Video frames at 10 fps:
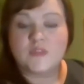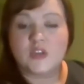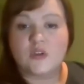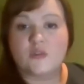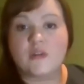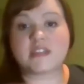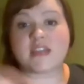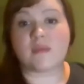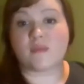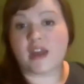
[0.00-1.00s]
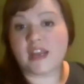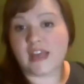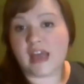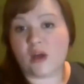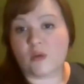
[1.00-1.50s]
You know, great time right
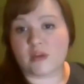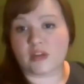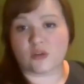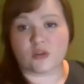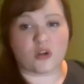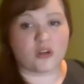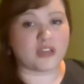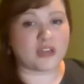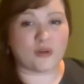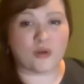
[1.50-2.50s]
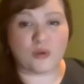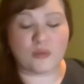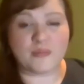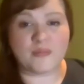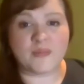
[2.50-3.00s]
now when you're all at
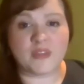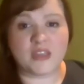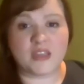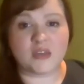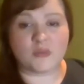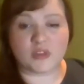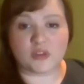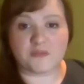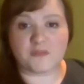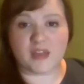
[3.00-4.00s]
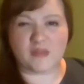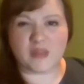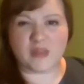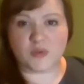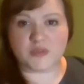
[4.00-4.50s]
home with your
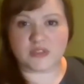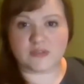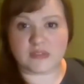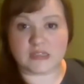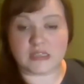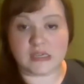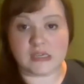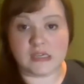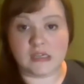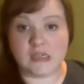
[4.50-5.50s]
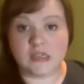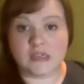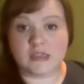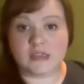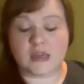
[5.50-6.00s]
family most of the day,
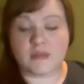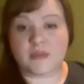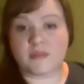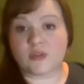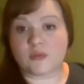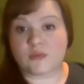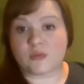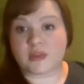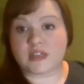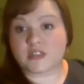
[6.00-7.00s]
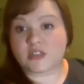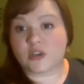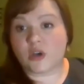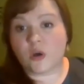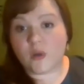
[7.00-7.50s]
and maybe you don't get to
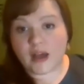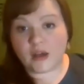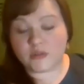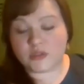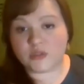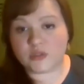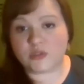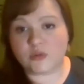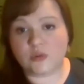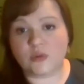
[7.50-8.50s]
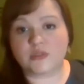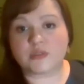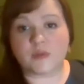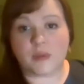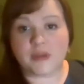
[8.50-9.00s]
go out to school,
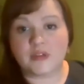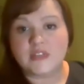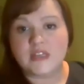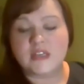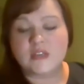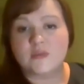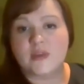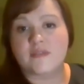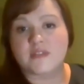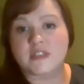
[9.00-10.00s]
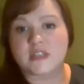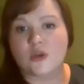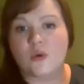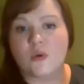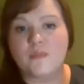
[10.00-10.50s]
to a building, you have to stay
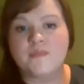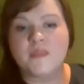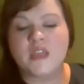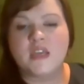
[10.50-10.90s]
home,